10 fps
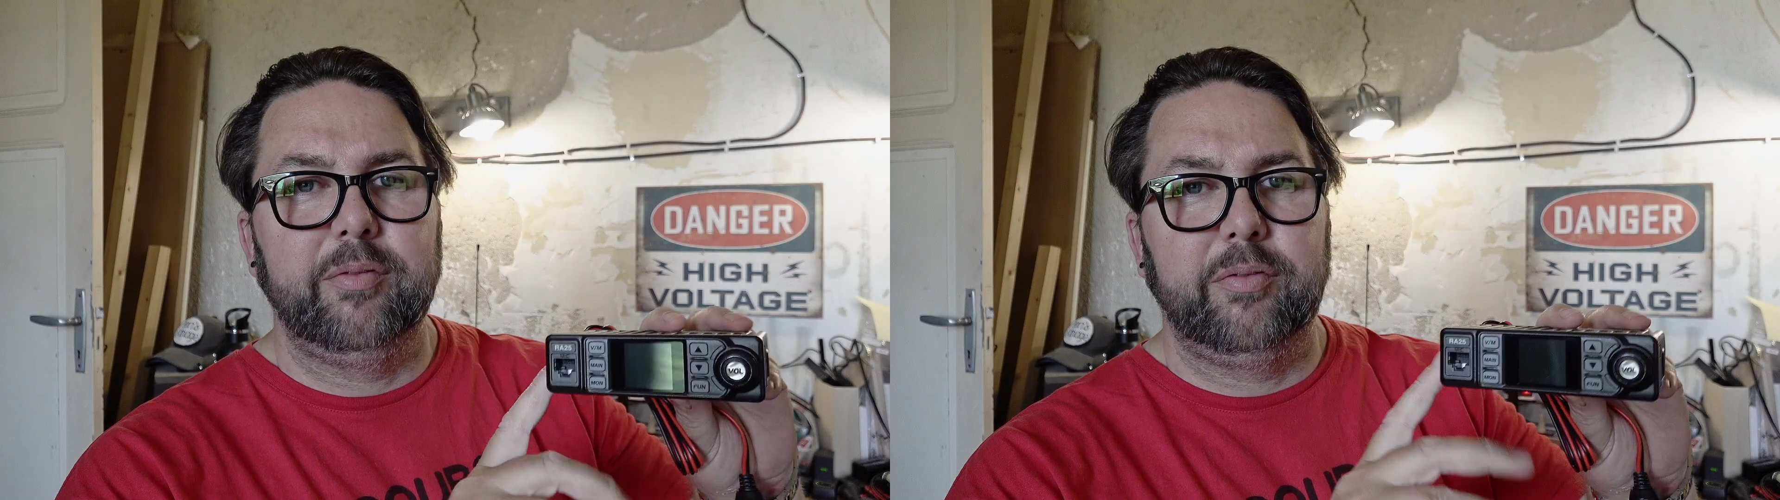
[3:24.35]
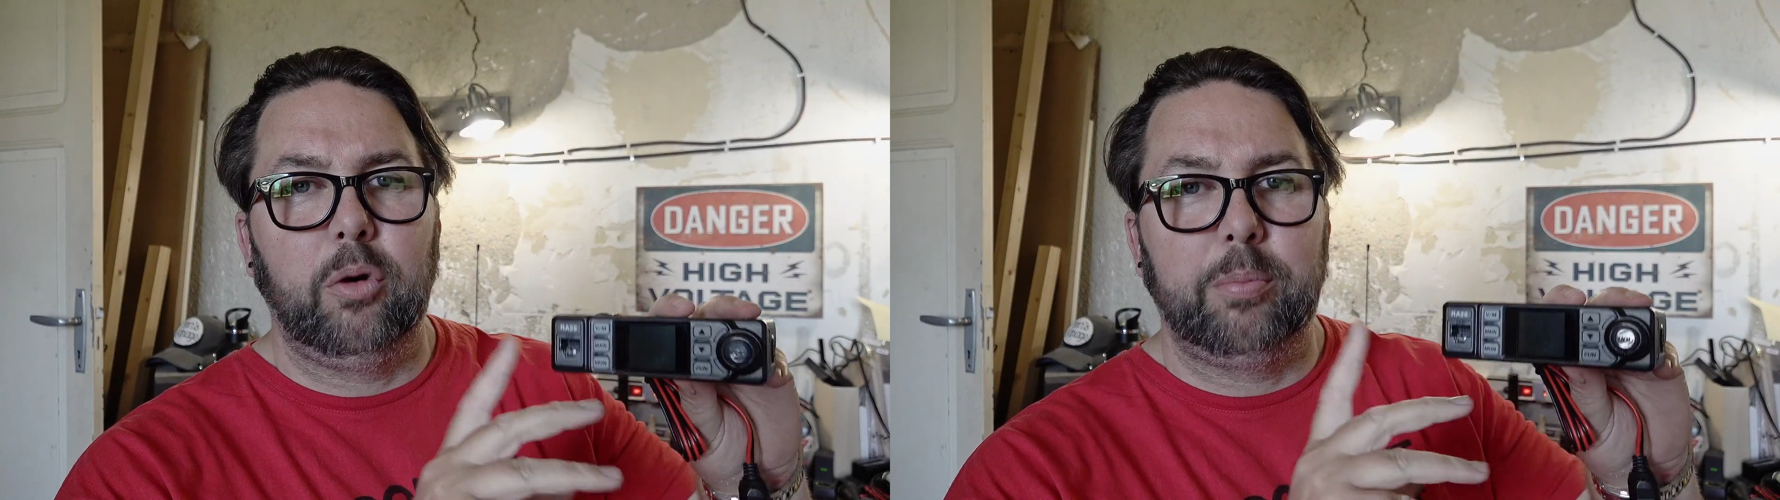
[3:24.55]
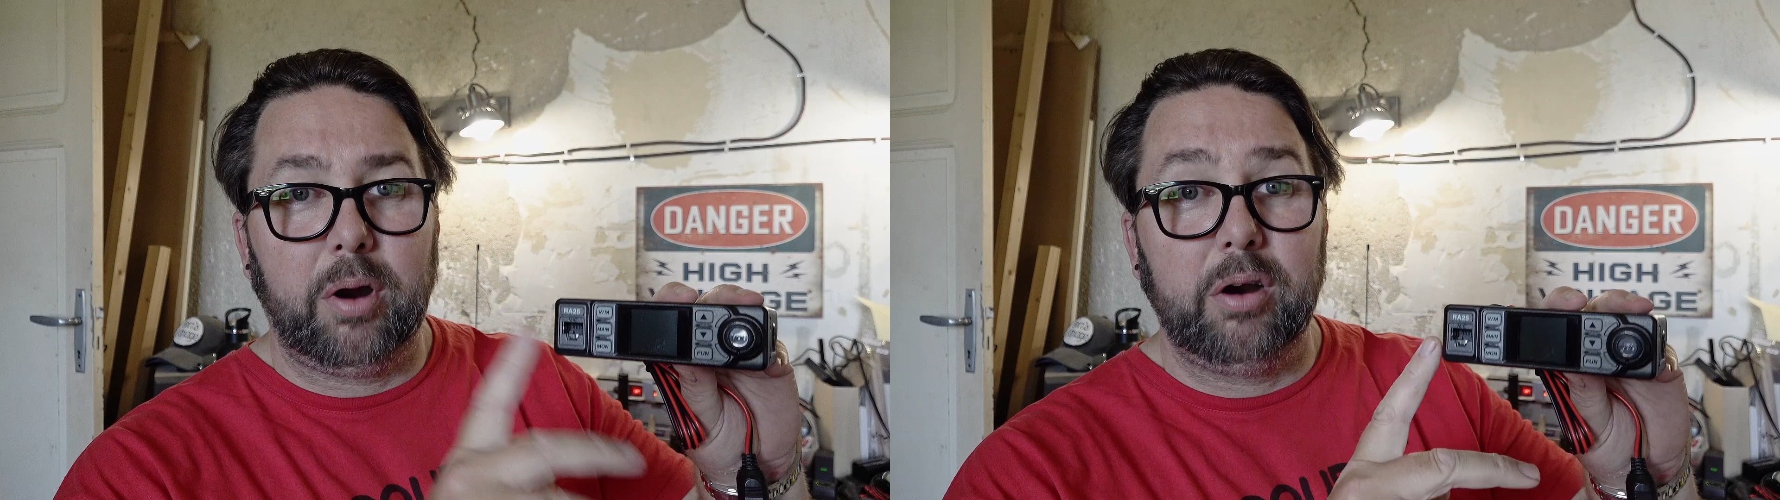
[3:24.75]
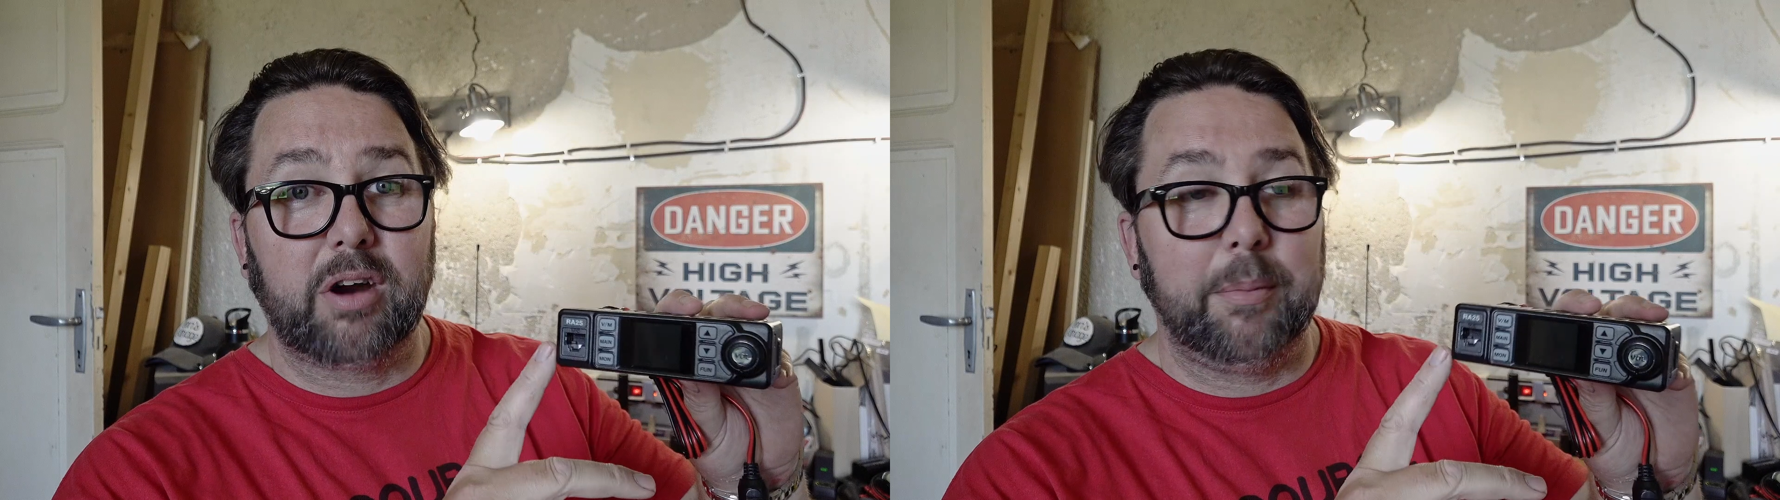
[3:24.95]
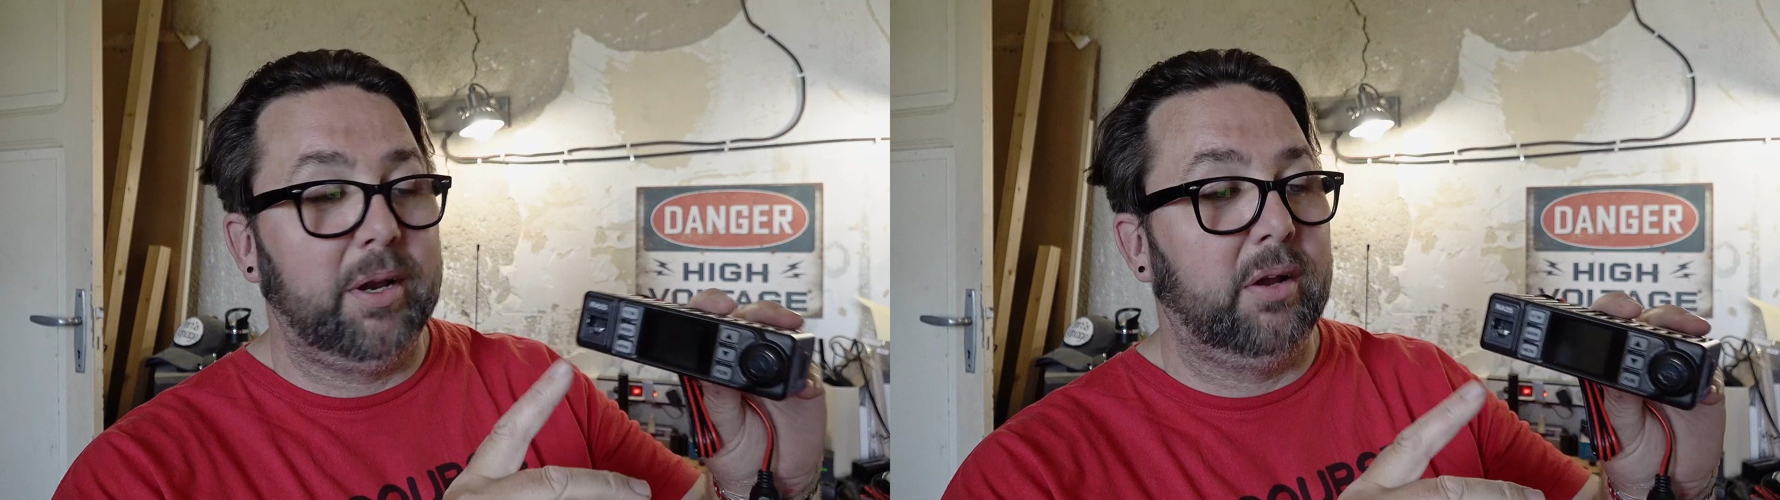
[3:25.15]
for
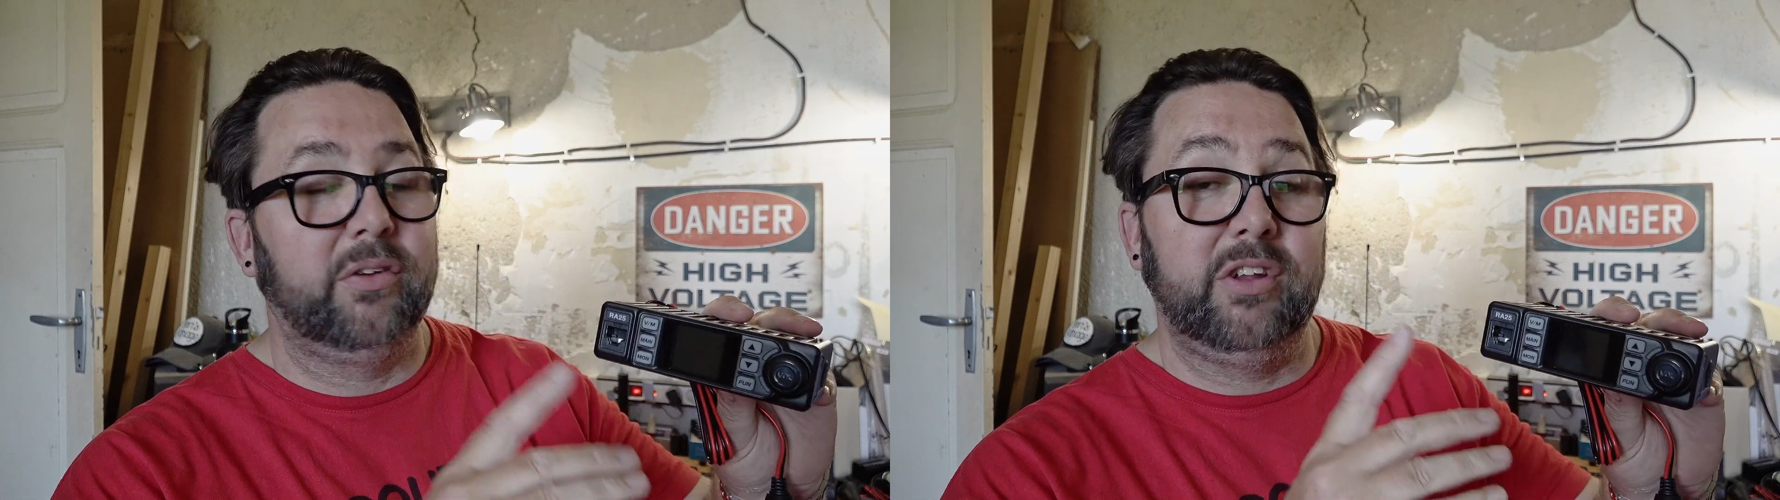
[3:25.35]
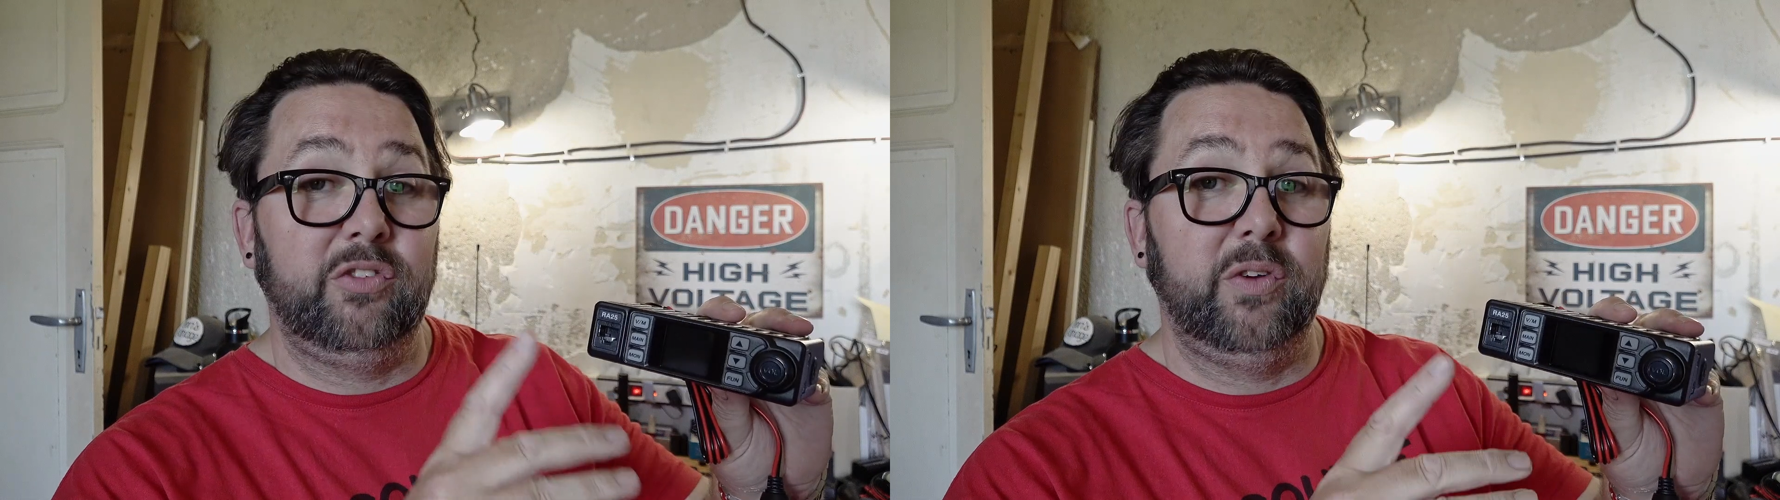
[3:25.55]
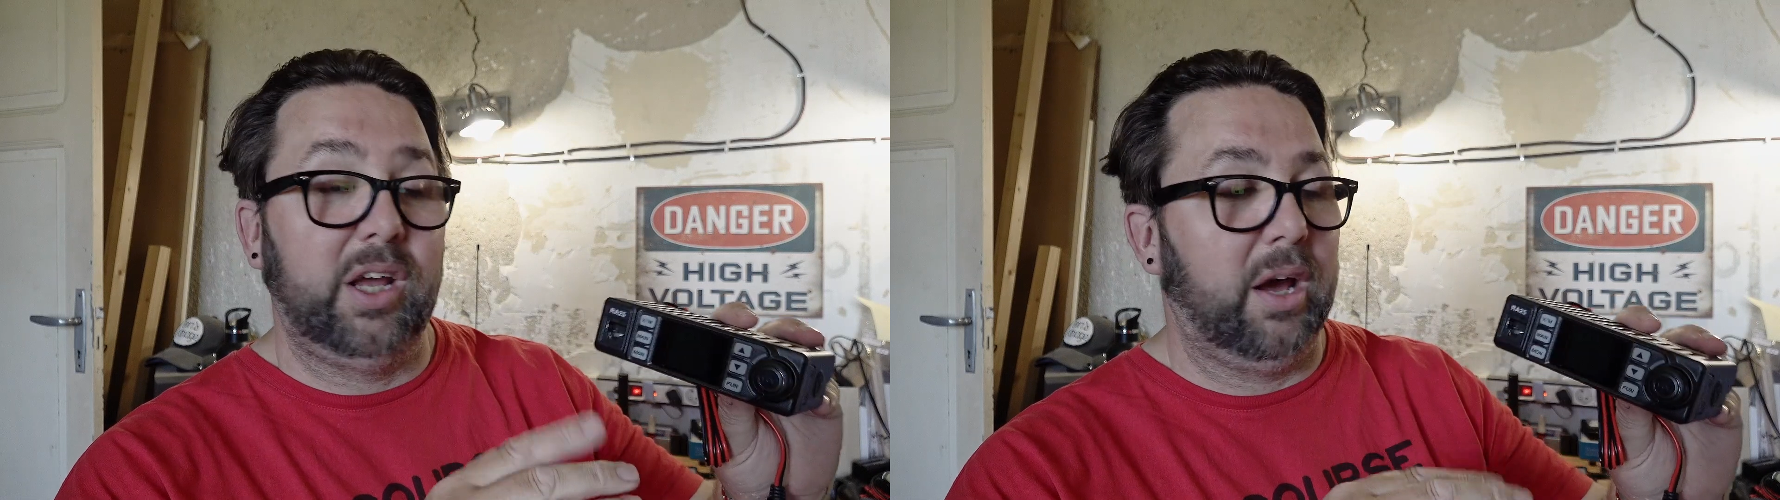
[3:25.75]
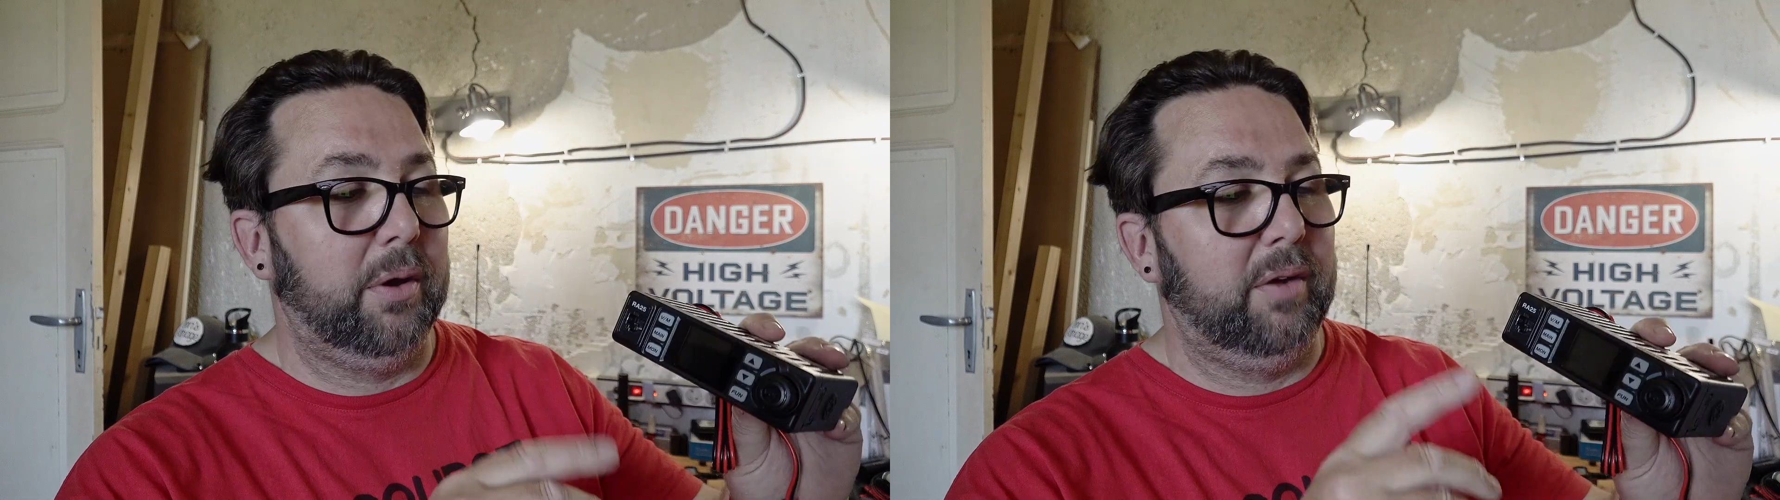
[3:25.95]
programming on this video.